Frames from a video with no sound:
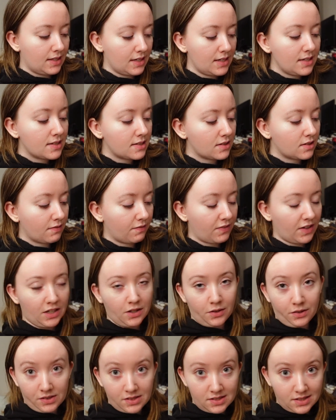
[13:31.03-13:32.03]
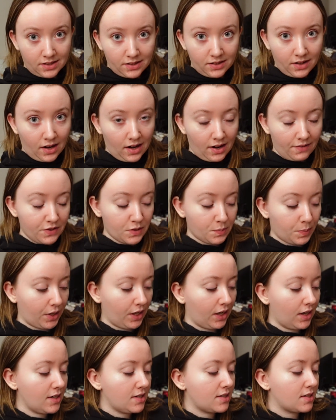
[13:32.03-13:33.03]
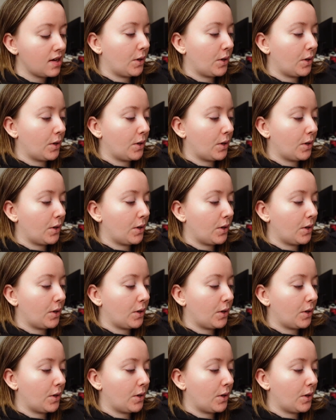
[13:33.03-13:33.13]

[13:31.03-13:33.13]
This video will still not have spoilers,